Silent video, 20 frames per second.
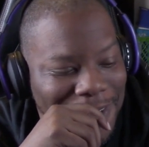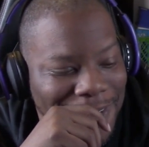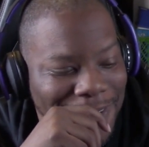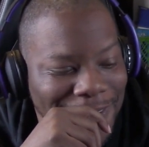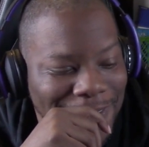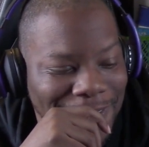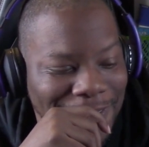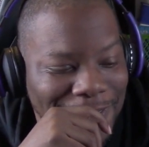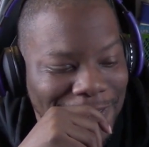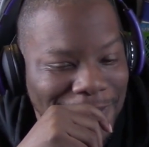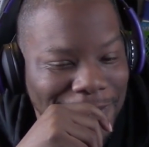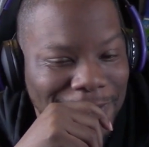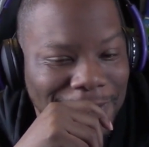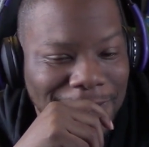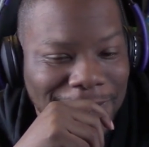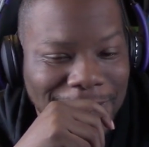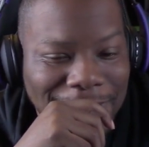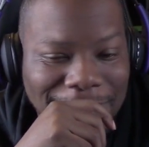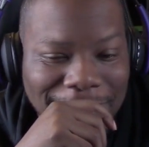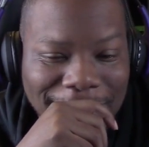
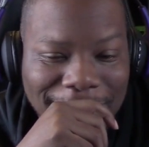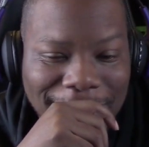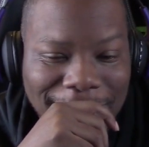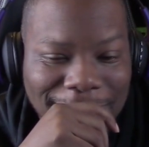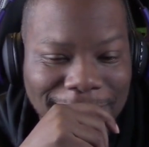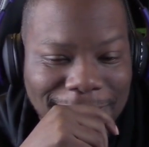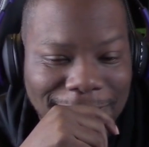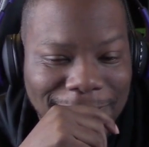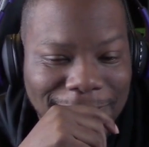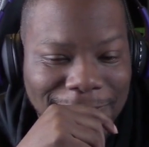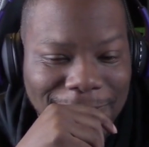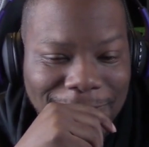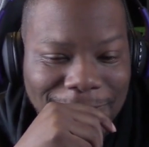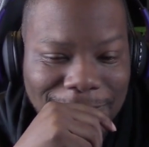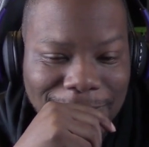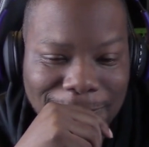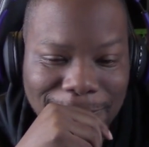(silence)